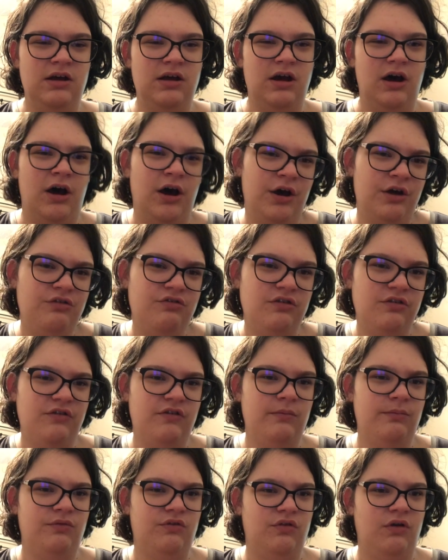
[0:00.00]
100
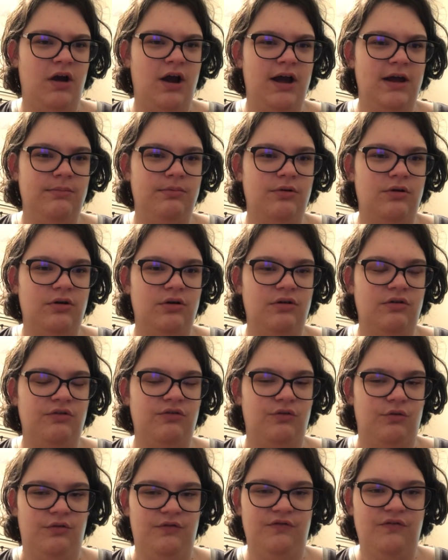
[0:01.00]

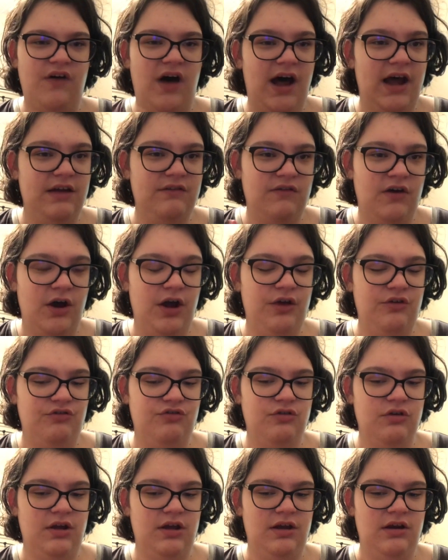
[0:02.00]
subscribers or
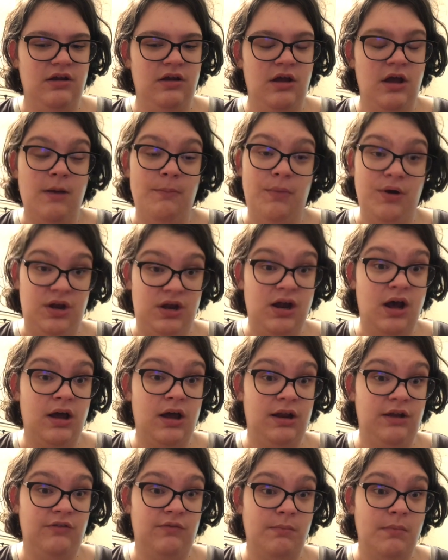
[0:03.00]
500, but
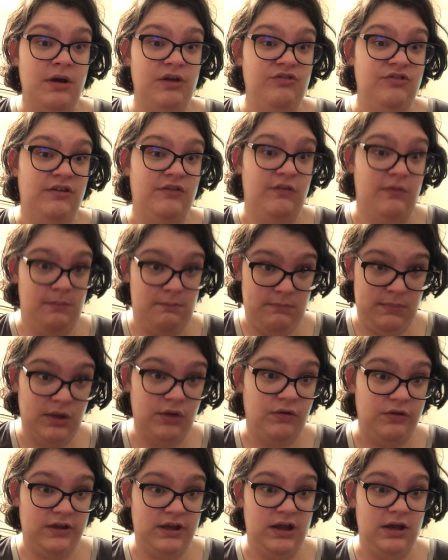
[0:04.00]
not as much as a
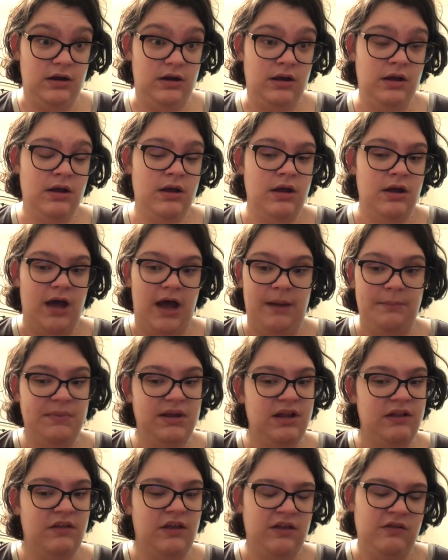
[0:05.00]
million. I
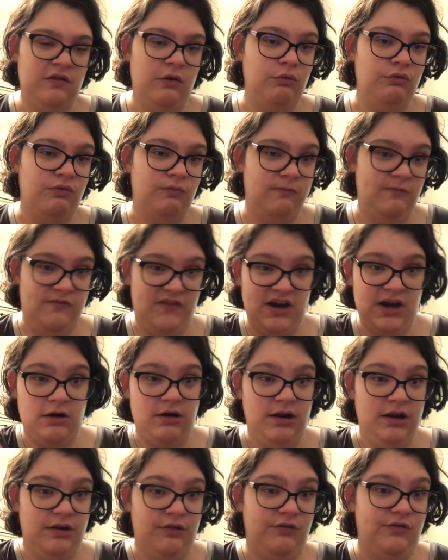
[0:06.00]
mean, like, those
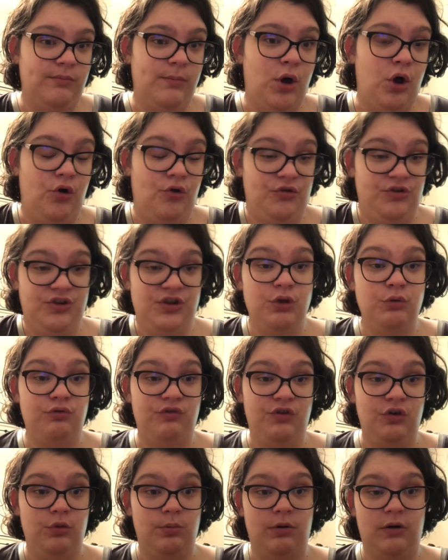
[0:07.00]
very small
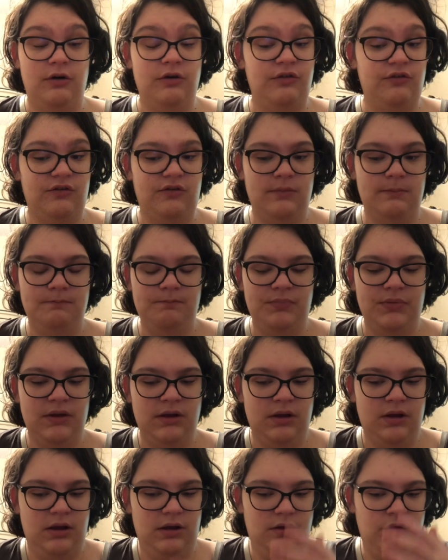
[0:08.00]
YouTubers
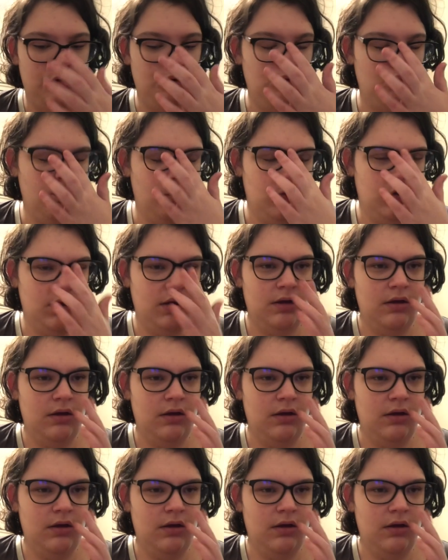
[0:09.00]
who